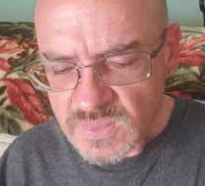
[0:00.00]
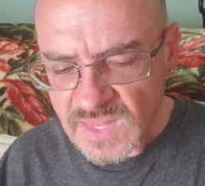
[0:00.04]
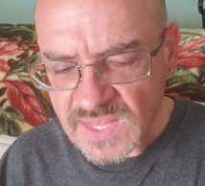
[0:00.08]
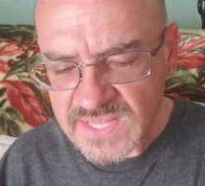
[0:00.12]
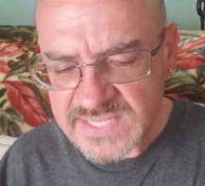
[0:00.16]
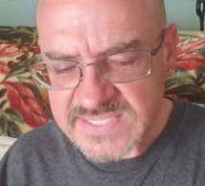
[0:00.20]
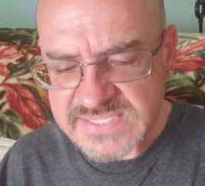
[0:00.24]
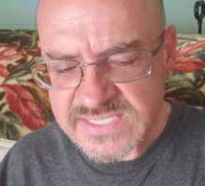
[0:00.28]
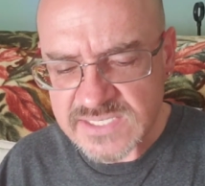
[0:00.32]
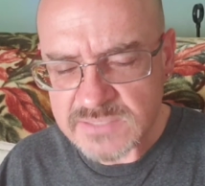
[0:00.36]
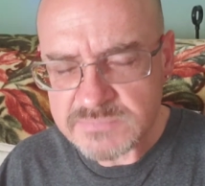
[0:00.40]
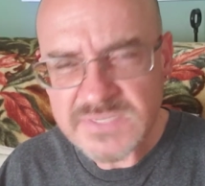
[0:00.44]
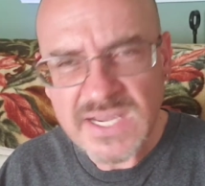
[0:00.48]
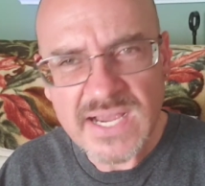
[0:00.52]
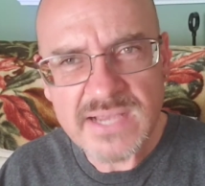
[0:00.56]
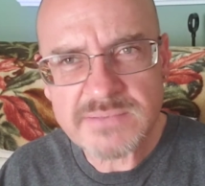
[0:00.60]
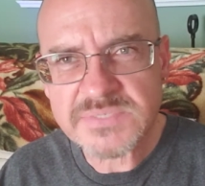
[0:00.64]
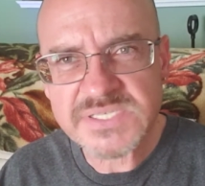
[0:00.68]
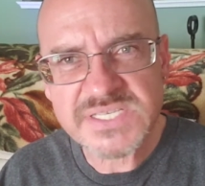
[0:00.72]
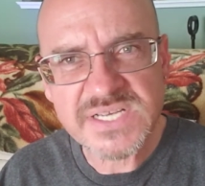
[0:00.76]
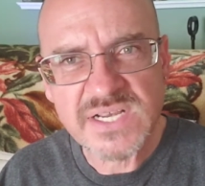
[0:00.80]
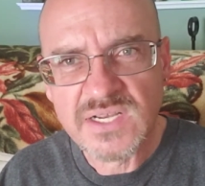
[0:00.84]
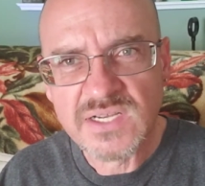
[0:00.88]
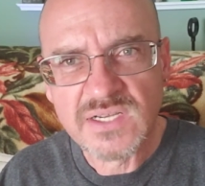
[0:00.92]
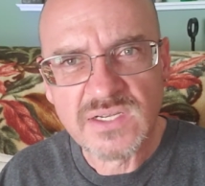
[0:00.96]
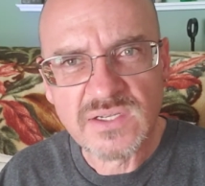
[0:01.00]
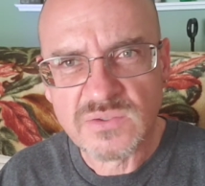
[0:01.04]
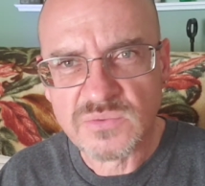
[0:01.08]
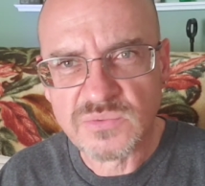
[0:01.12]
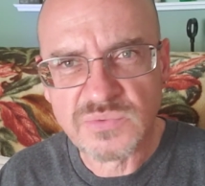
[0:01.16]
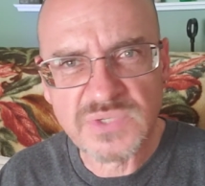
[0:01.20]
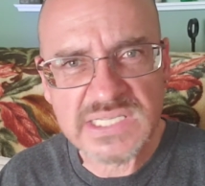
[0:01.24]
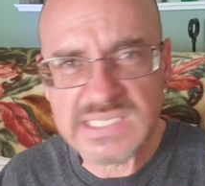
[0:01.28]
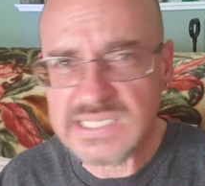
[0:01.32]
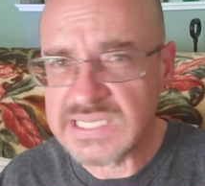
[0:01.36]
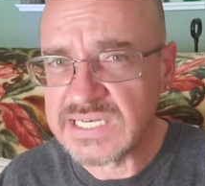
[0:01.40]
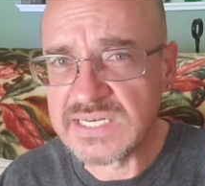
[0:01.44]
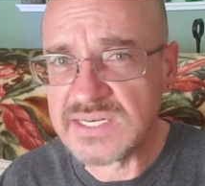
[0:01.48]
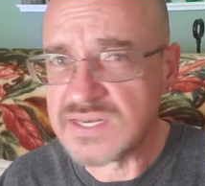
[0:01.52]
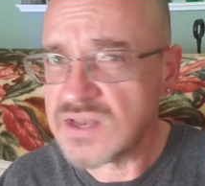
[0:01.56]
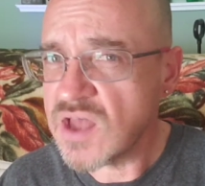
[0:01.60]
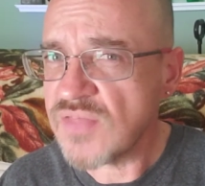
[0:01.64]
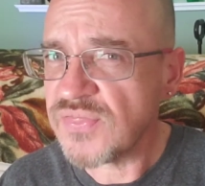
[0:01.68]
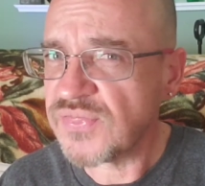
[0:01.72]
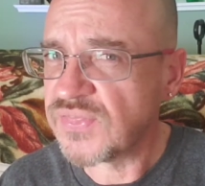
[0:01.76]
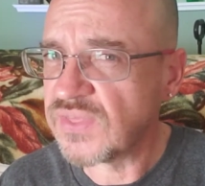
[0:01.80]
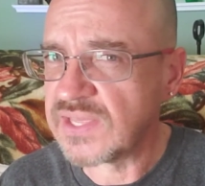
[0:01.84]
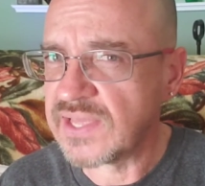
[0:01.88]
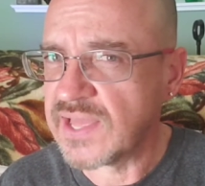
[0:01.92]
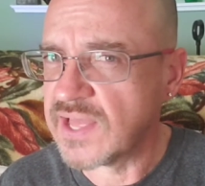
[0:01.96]
and sometimes really
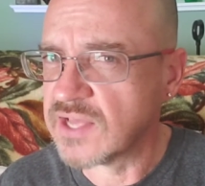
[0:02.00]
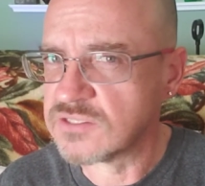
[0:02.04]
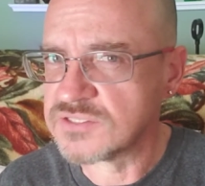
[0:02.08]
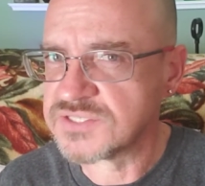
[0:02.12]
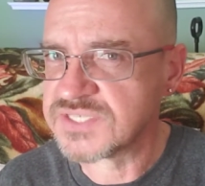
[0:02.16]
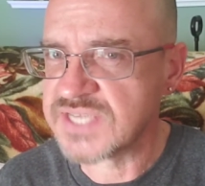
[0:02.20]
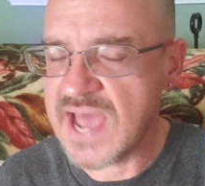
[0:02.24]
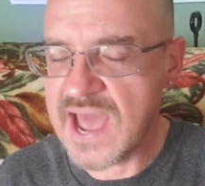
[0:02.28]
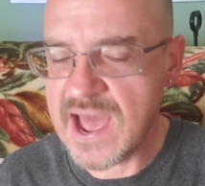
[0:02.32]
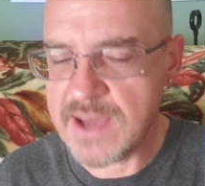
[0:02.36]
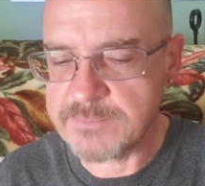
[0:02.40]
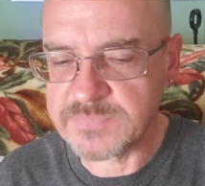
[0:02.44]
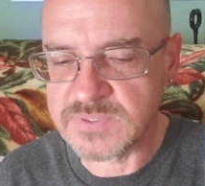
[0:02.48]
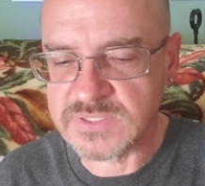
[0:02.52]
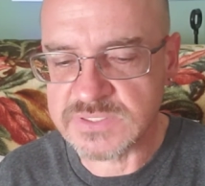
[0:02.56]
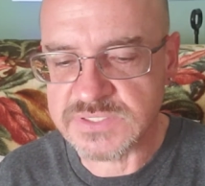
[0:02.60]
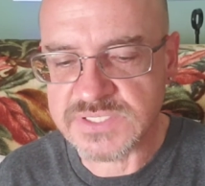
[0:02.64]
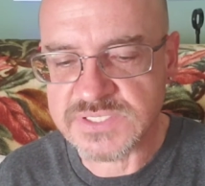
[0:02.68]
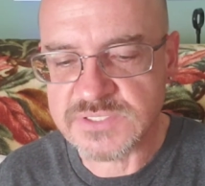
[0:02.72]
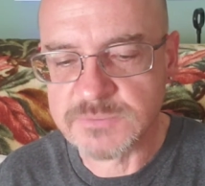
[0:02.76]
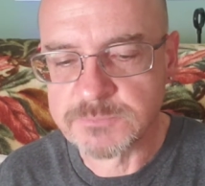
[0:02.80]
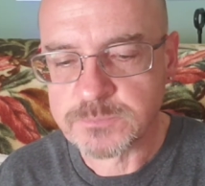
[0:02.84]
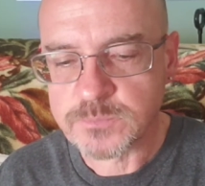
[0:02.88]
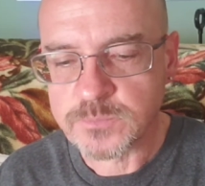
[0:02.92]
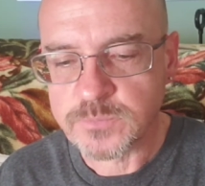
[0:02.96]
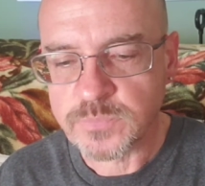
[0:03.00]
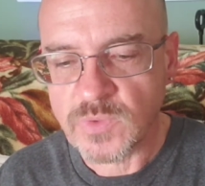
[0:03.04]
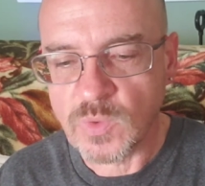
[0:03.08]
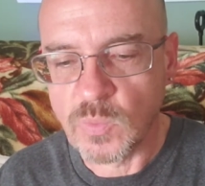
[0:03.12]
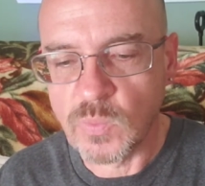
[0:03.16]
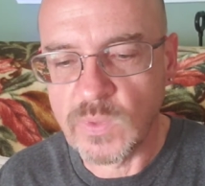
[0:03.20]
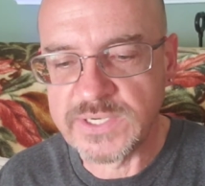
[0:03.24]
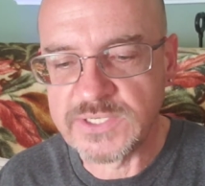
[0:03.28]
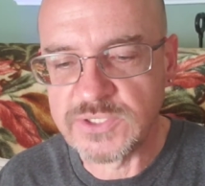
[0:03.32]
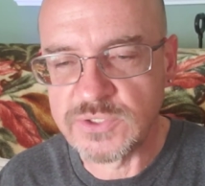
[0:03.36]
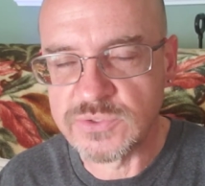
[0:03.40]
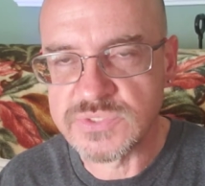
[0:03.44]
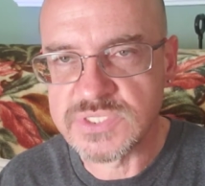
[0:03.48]
nothing else happens when you